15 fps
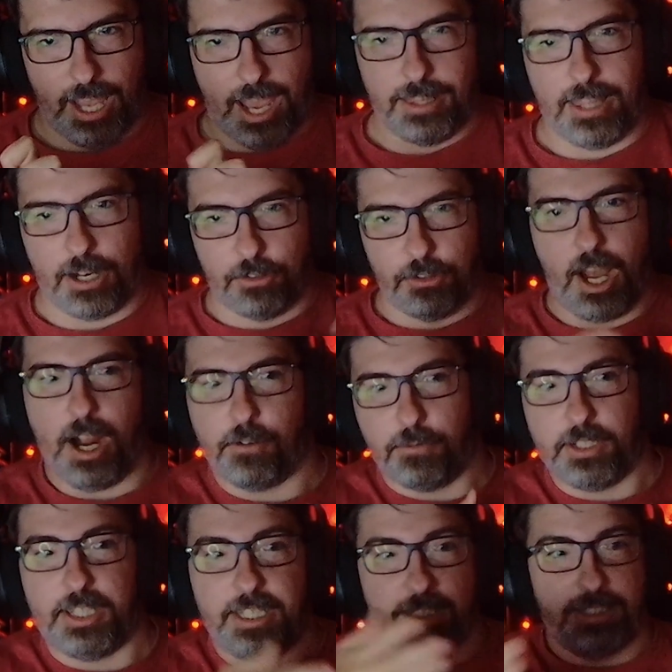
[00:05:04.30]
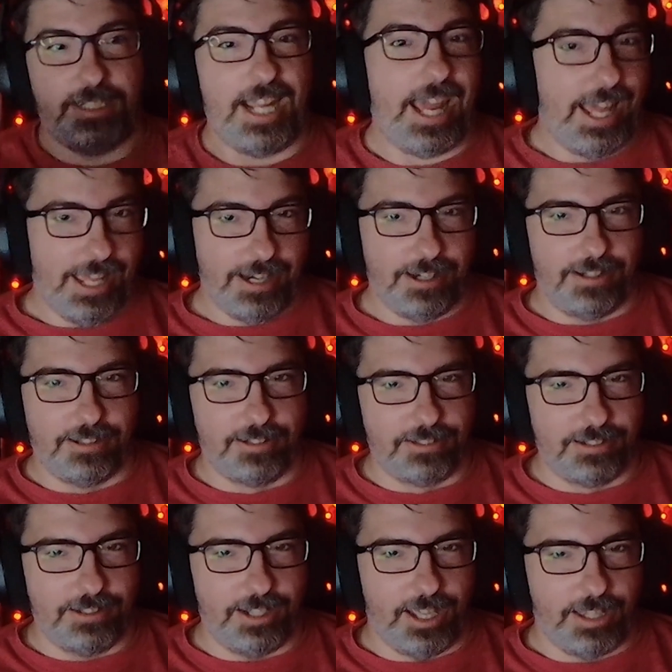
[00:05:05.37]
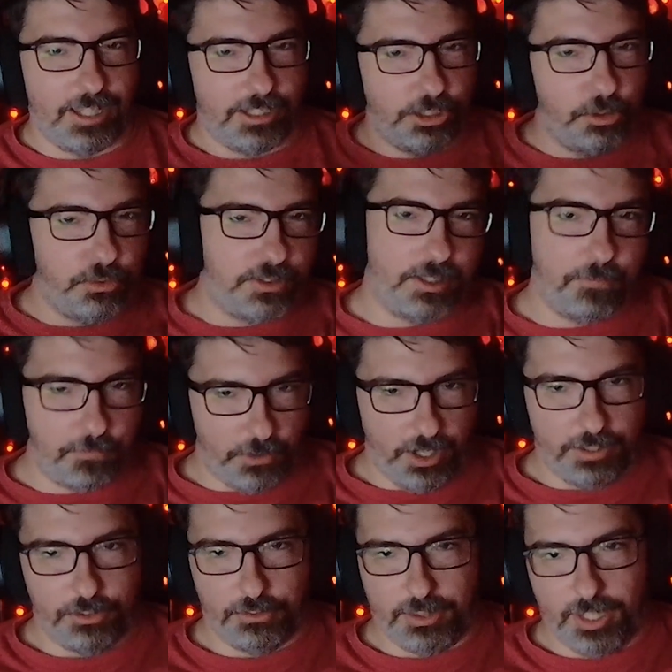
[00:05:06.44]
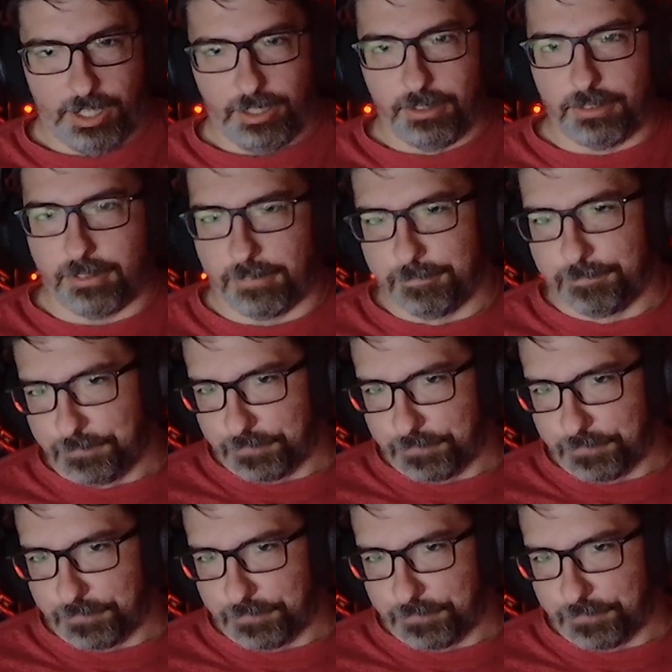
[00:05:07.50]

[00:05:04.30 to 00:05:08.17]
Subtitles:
and they're not really dead, and they use them for other things.